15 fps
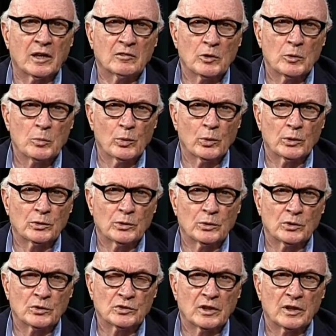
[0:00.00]
I report
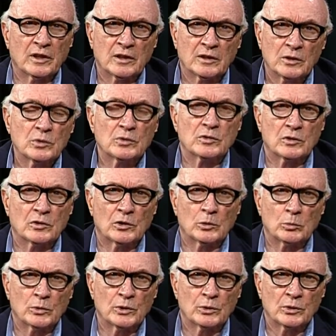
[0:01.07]
cures, and I use the
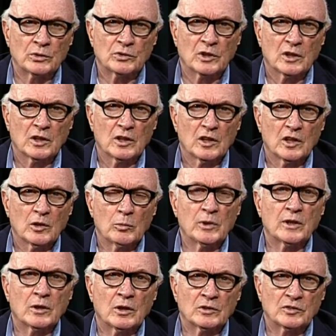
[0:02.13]
term cures
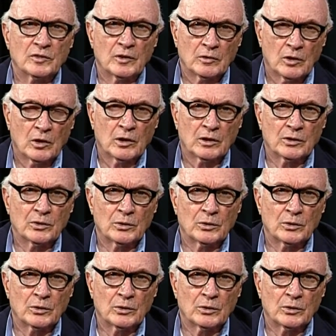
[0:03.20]
because there are